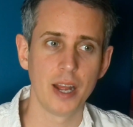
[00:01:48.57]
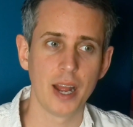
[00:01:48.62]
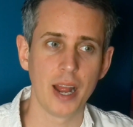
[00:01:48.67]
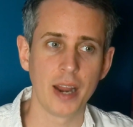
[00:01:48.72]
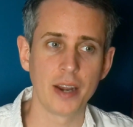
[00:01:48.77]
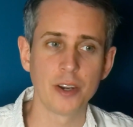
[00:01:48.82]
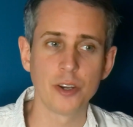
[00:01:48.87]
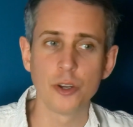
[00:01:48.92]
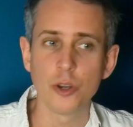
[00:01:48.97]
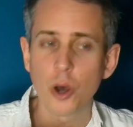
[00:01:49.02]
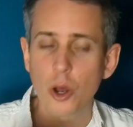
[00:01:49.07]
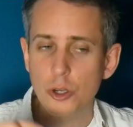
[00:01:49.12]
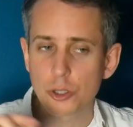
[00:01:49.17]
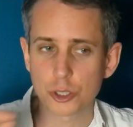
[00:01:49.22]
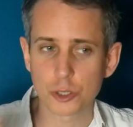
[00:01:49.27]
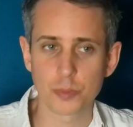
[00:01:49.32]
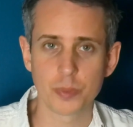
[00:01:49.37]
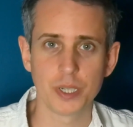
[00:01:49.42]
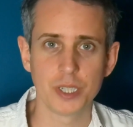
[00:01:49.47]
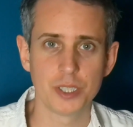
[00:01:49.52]
and not
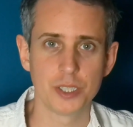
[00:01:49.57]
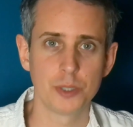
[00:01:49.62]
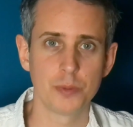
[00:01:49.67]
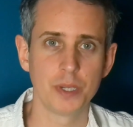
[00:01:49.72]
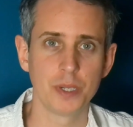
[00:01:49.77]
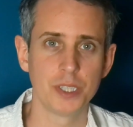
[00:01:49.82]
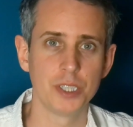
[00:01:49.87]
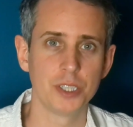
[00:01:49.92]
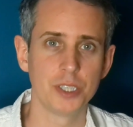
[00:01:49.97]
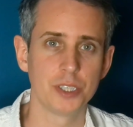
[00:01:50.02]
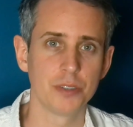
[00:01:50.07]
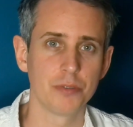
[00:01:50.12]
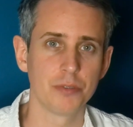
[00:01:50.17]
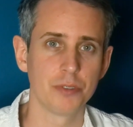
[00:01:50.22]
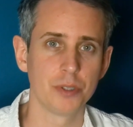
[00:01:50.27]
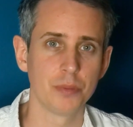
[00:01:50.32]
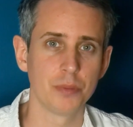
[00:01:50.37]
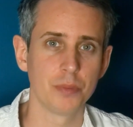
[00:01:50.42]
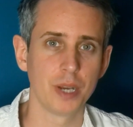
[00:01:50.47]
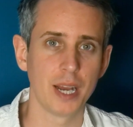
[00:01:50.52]
just be suspicious of
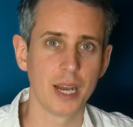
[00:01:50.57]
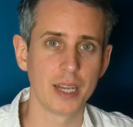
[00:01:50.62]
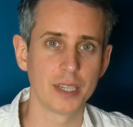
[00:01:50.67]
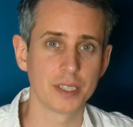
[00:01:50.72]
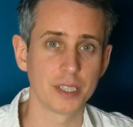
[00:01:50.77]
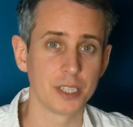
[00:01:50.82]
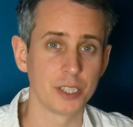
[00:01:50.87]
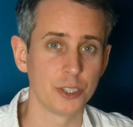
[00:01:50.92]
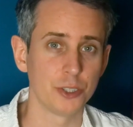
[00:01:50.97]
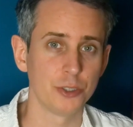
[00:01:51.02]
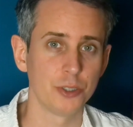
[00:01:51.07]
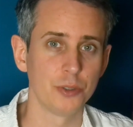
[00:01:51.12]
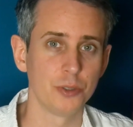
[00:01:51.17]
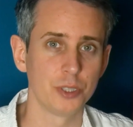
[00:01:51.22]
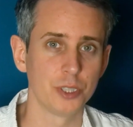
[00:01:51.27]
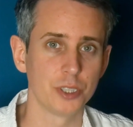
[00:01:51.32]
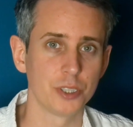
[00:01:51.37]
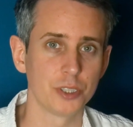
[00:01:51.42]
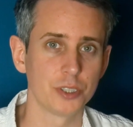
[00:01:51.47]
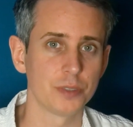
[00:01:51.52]
them as
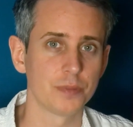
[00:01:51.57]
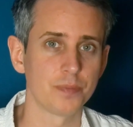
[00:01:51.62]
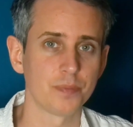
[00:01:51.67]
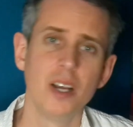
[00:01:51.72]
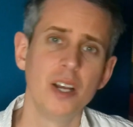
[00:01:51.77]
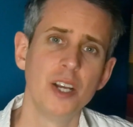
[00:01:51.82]
intruders.